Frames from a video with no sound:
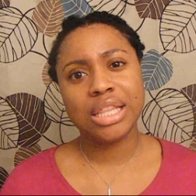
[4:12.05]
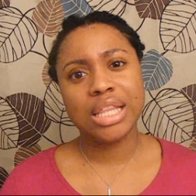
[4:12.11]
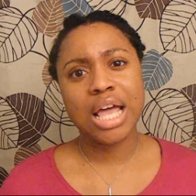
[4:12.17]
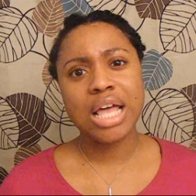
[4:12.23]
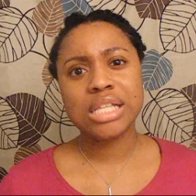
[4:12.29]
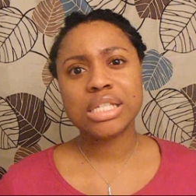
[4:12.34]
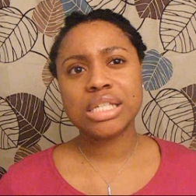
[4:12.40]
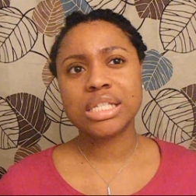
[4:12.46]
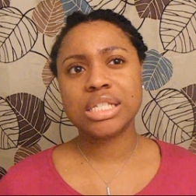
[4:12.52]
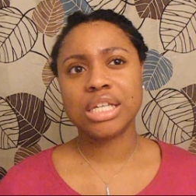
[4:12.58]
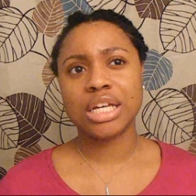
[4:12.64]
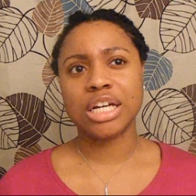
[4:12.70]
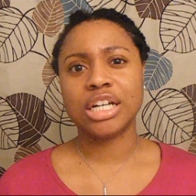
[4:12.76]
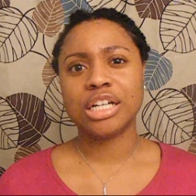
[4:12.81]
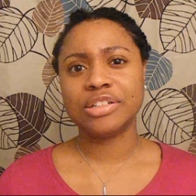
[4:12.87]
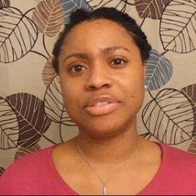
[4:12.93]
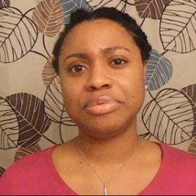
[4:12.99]
That's
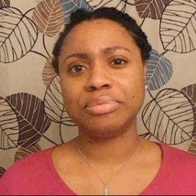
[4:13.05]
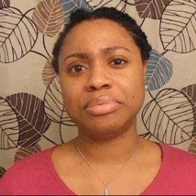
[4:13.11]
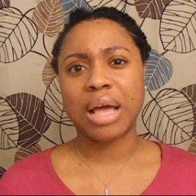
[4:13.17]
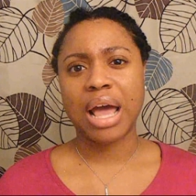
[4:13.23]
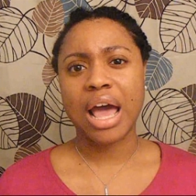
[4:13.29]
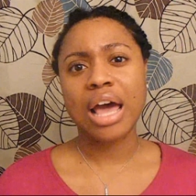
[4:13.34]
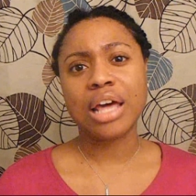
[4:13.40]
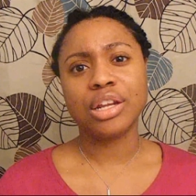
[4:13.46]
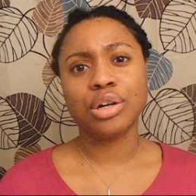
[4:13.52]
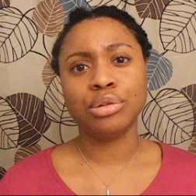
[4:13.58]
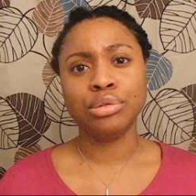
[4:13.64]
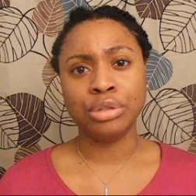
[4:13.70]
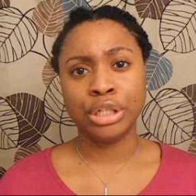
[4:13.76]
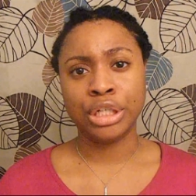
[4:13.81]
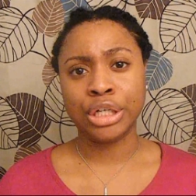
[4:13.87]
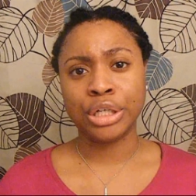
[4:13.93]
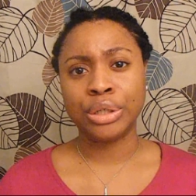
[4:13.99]
tough. I
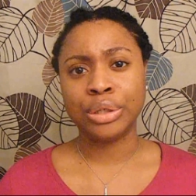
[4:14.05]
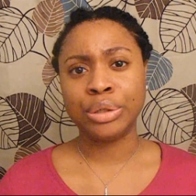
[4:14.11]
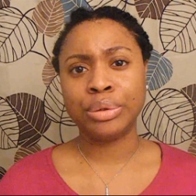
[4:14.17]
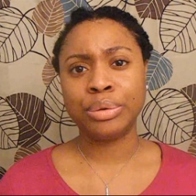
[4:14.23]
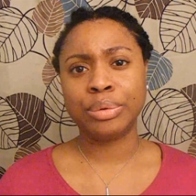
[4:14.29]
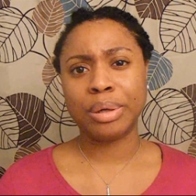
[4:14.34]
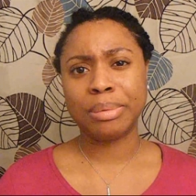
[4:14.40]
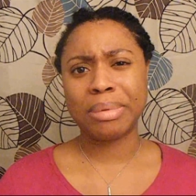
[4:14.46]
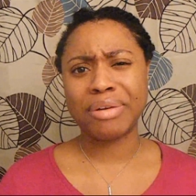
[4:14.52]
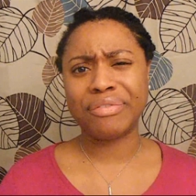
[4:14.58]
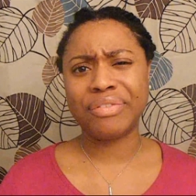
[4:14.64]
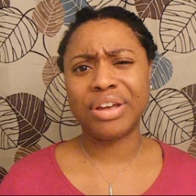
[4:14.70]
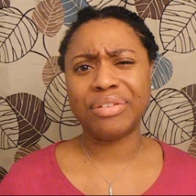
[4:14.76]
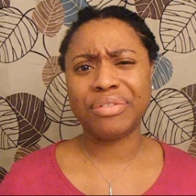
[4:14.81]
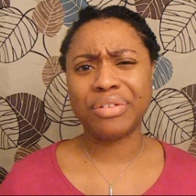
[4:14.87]
don't know what my